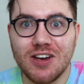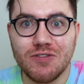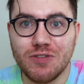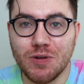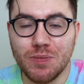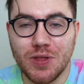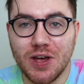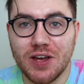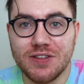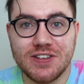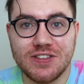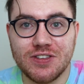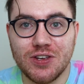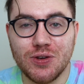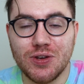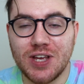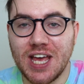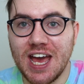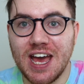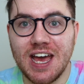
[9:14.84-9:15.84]
from
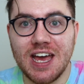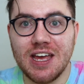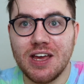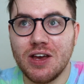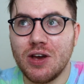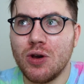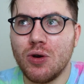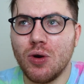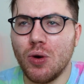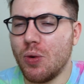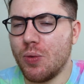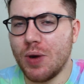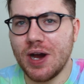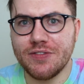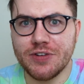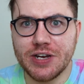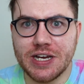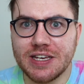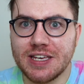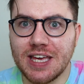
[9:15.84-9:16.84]
32k or
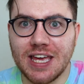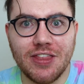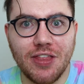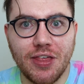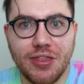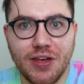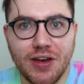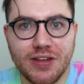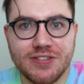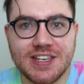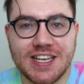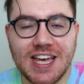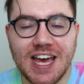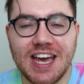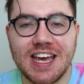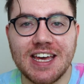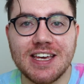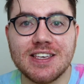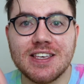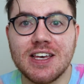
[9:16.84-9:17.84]
whatever it is in the
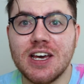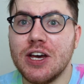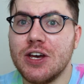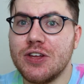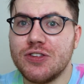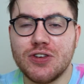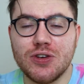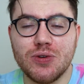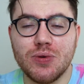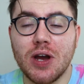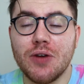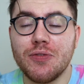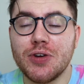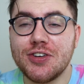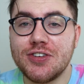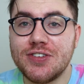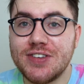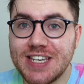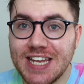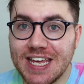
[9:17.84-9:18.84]
30k's to a
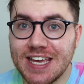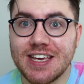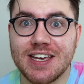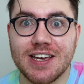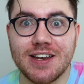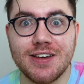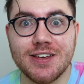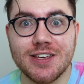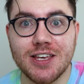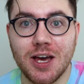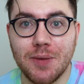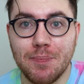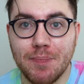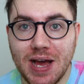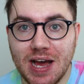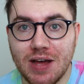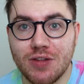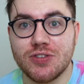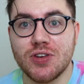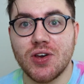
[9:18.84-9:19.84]
ridiculous
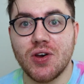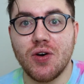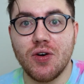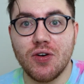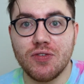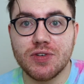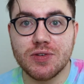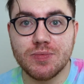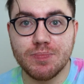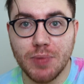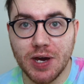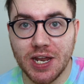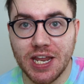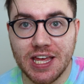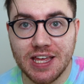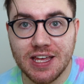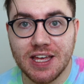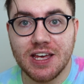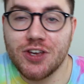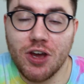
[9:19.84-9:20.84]
amount of
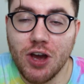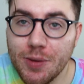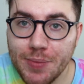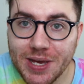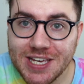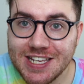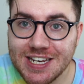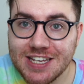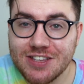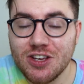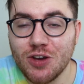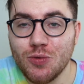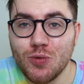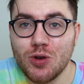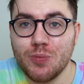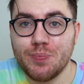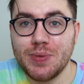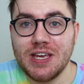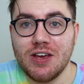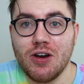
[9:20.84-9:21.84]
money. So I basically don't want
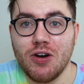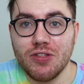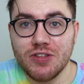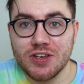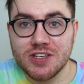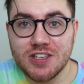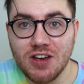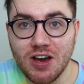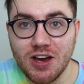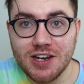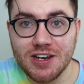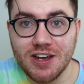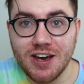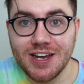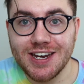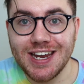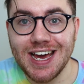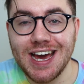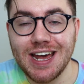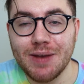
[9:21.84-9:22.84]
to be on the
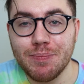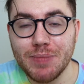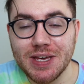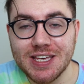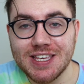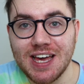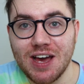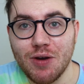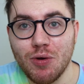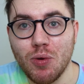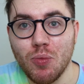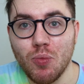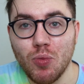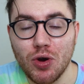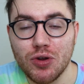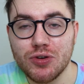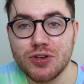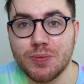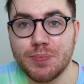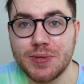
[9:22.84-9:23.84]
sideline and miss out on
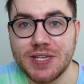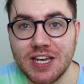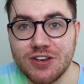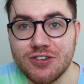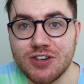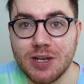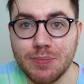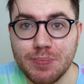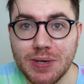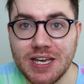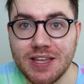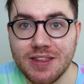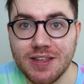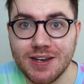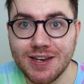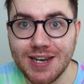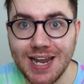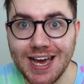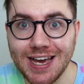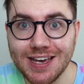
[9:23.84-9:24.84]
what could potentially be the
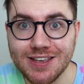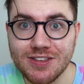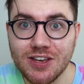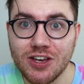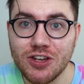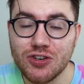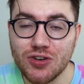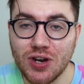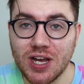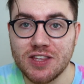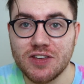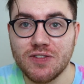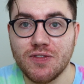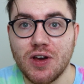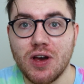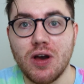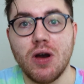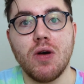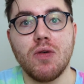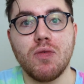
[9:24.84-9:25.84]
next transfer
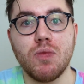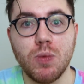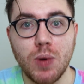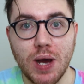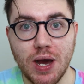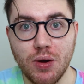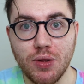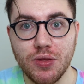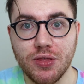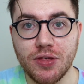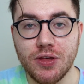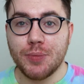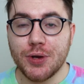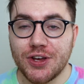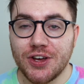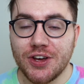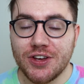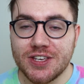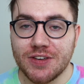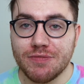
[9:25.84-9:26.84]
of wealth,
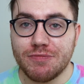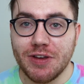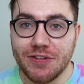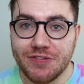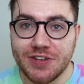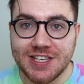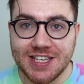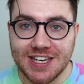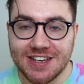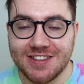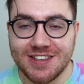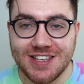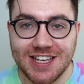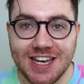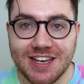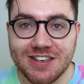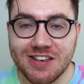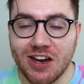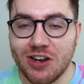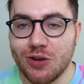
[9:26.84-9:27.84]
because in 50-60
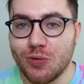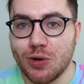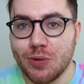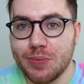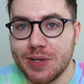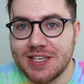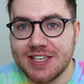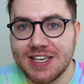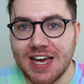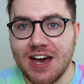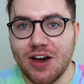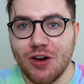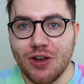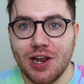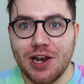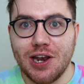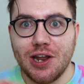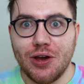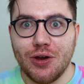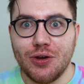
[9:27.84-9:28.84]
years I don't want to be sat on a
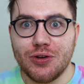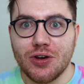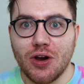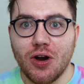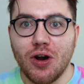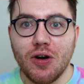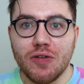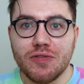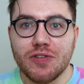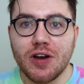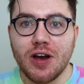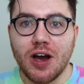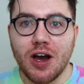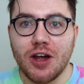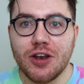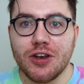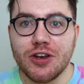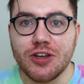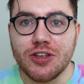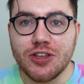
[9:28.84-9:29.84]
load of
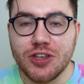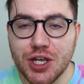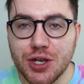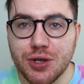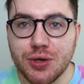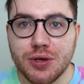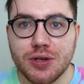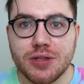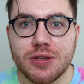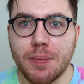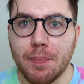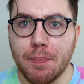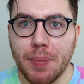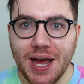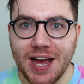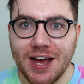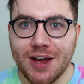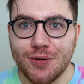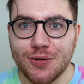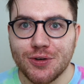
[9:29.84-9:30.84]
unused
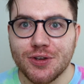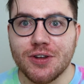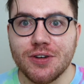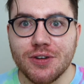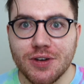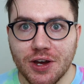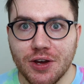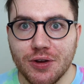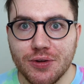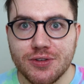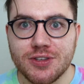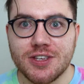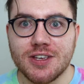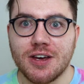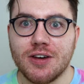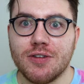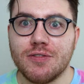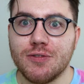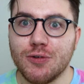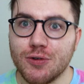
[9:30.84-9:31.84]
pound notes,
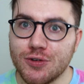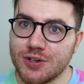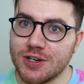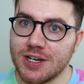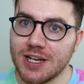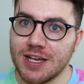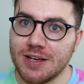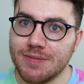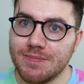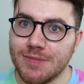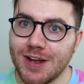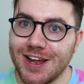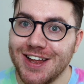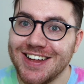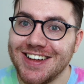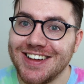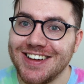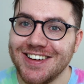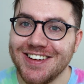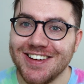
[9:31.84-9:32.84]
unfortunately.
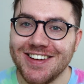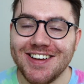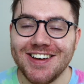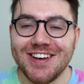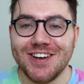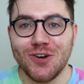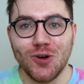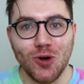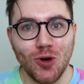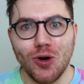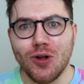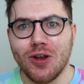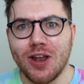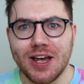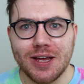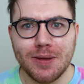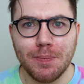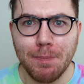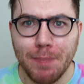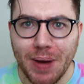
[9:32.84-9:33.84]
Or
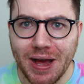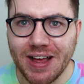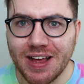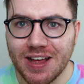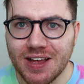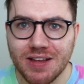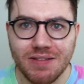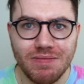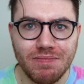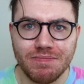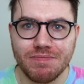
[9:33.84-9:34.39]
like bank,